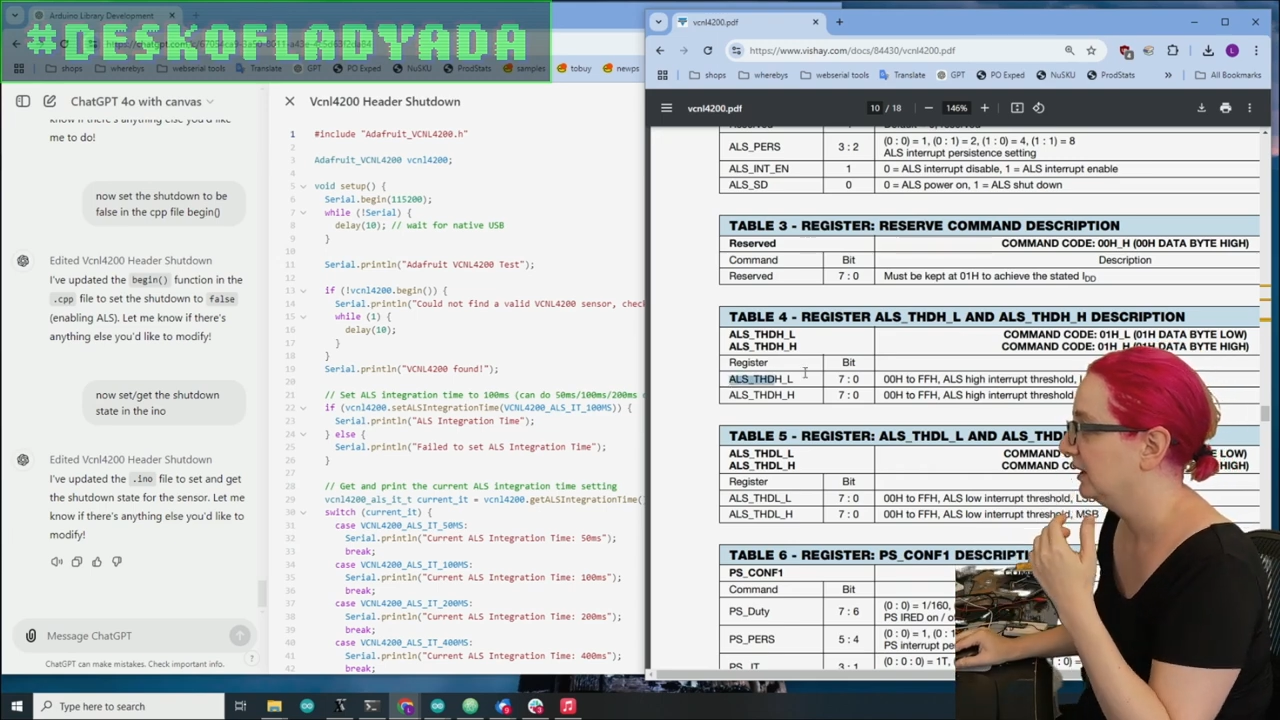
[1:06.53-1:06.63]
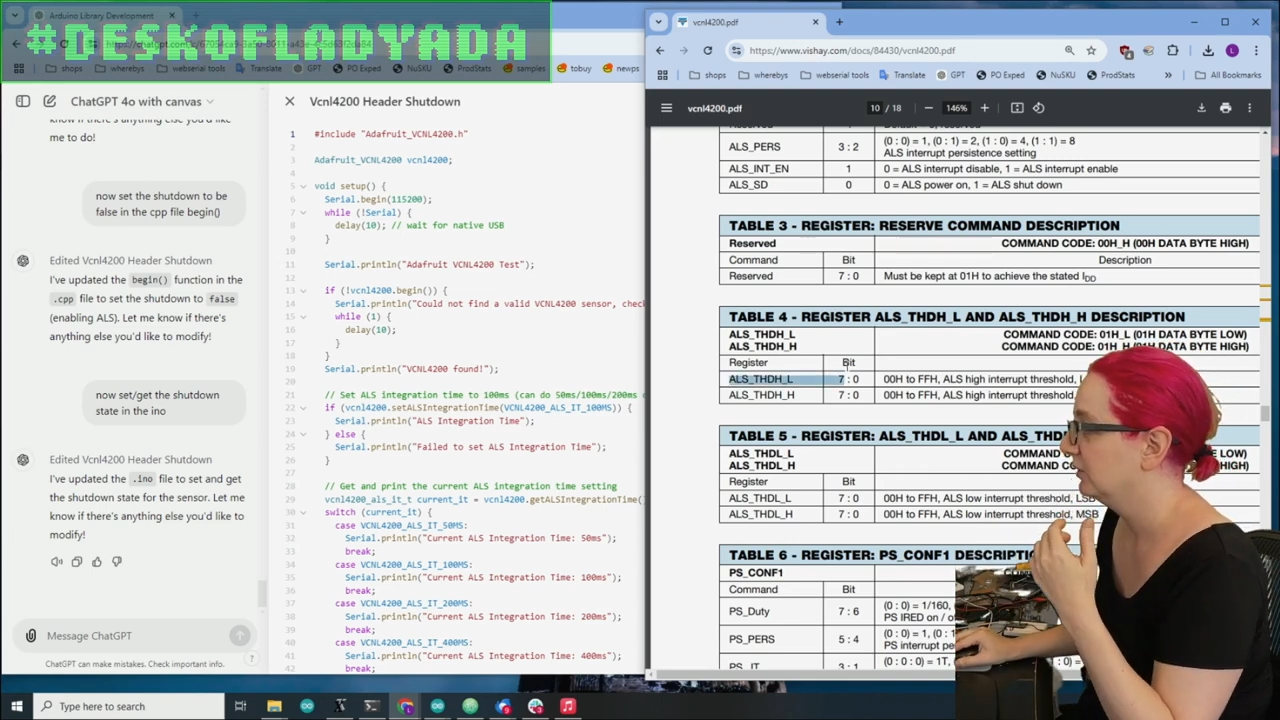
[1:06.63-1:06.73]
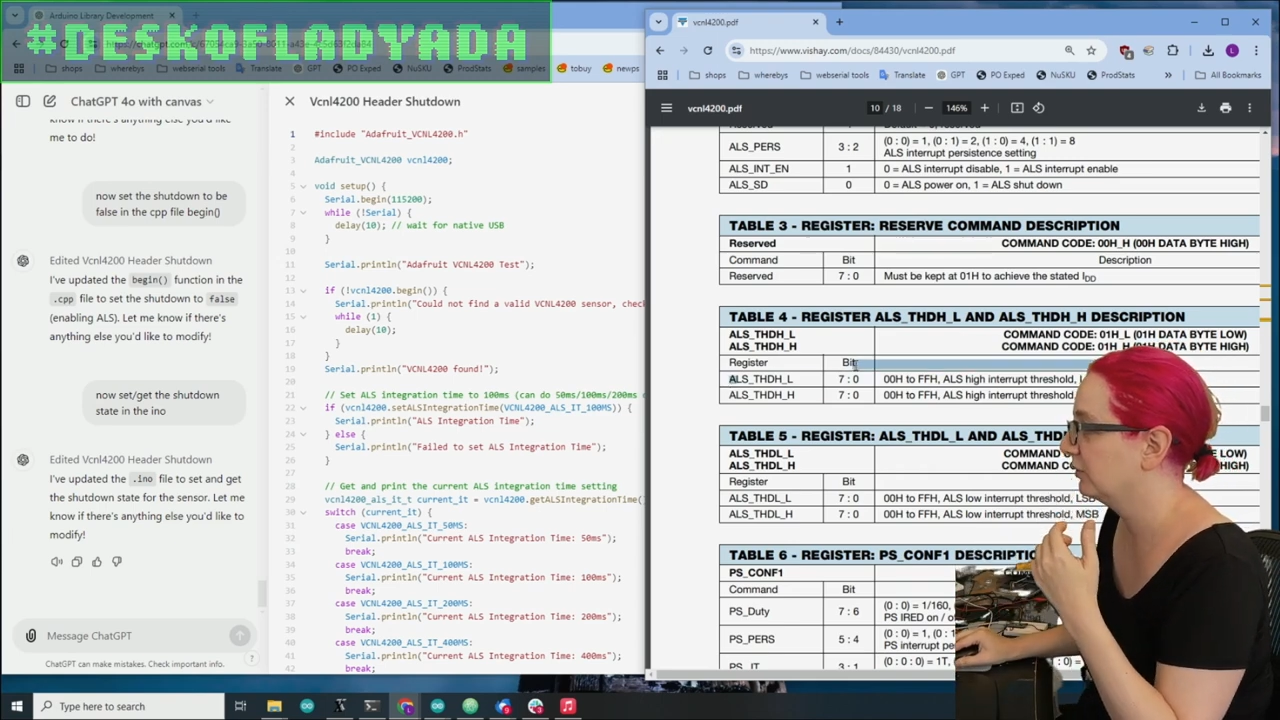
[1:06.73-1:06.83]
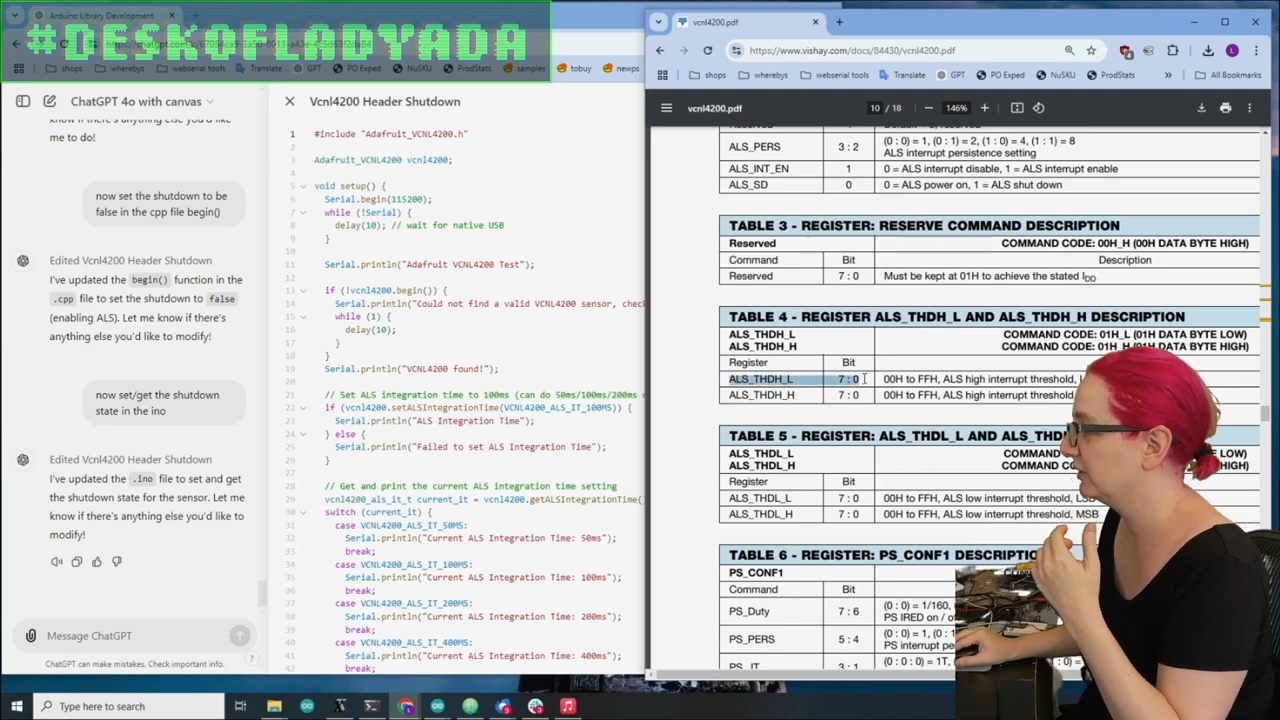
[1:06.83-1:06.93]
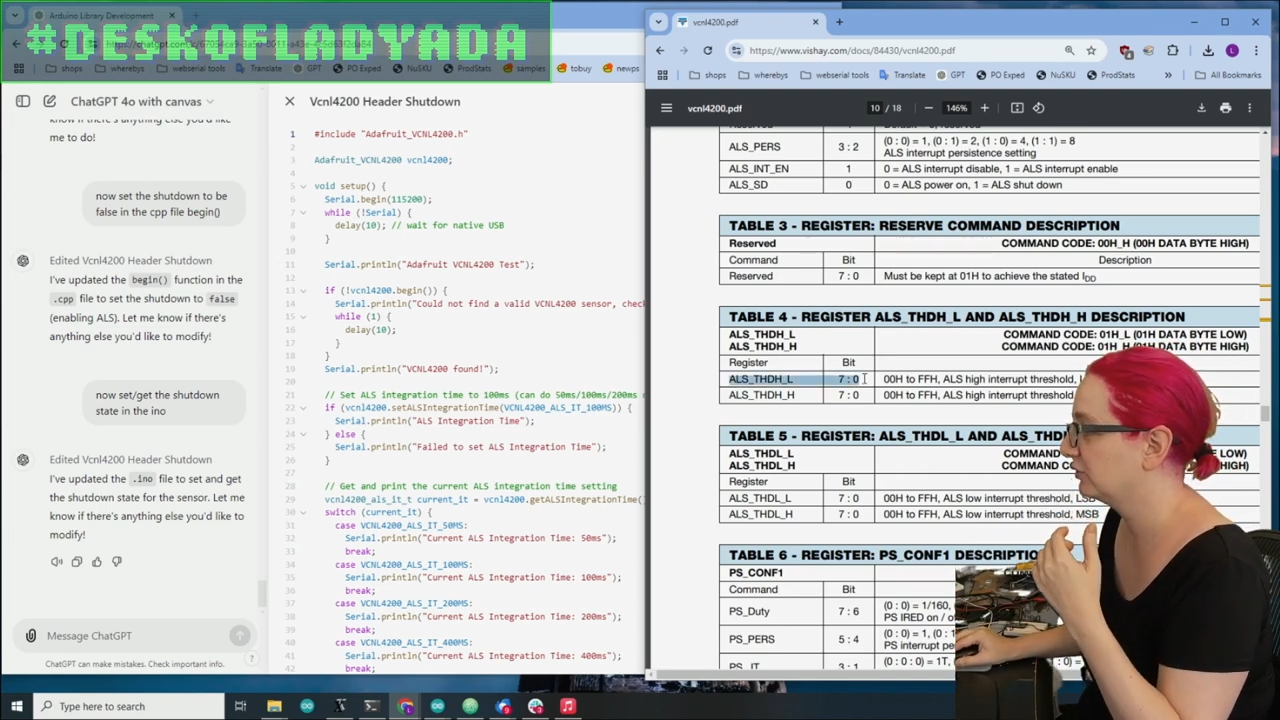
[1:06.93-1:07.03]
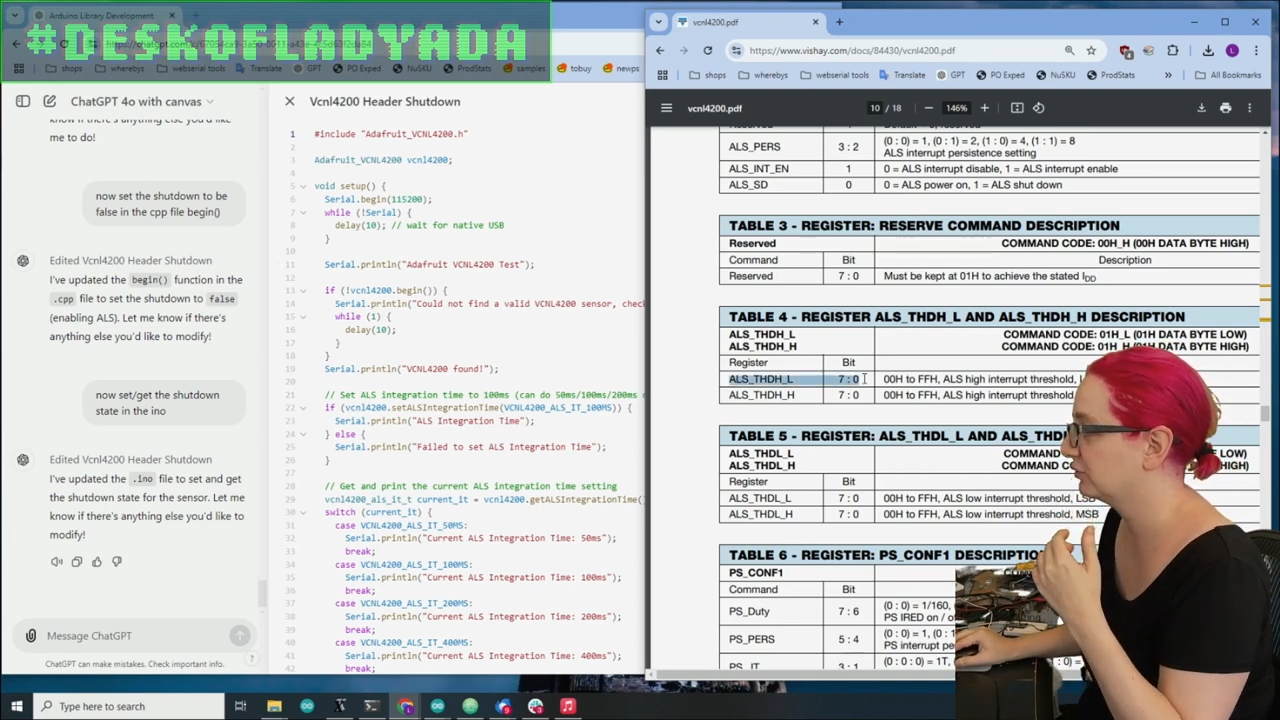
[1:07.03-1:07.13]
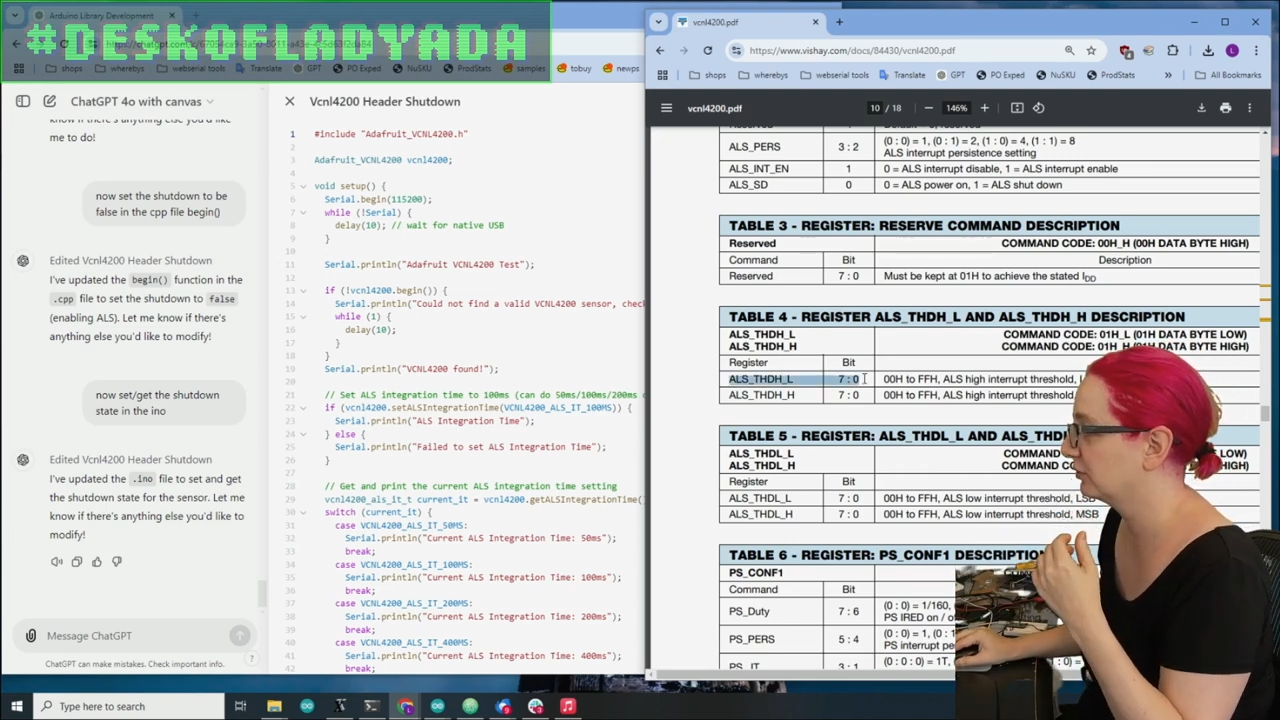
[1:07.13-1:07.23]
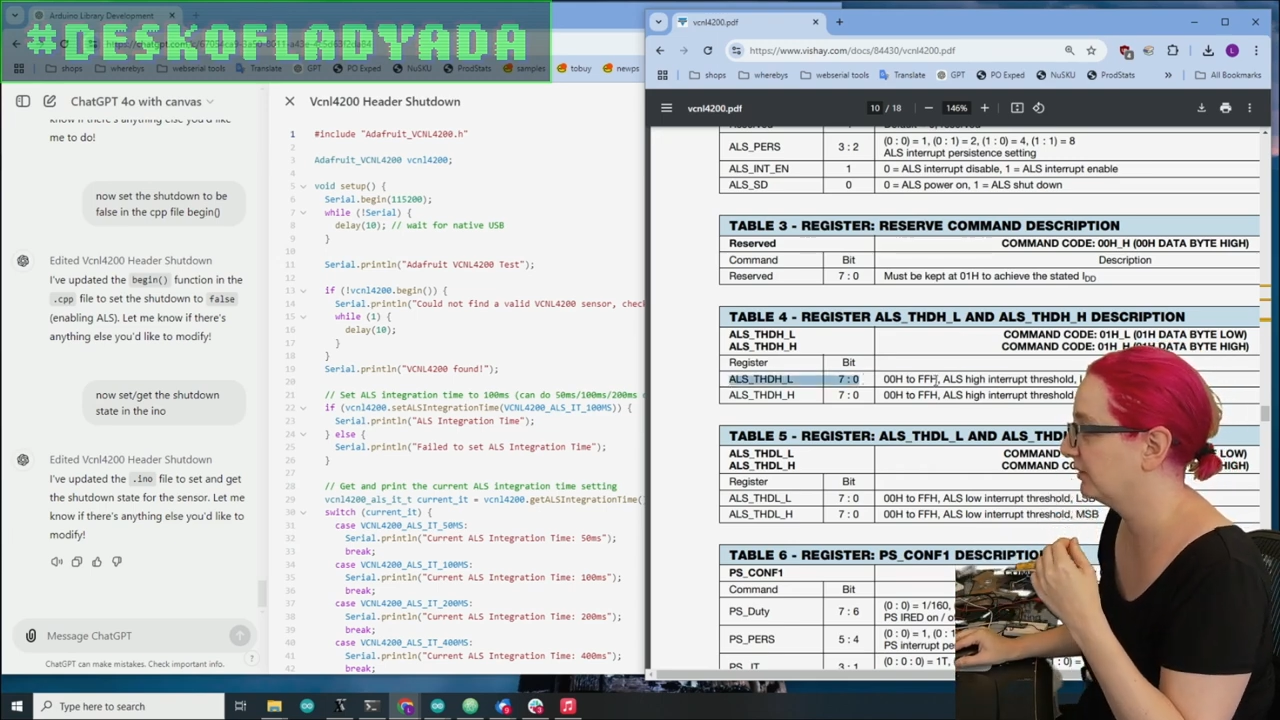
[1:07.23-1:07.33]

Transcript: register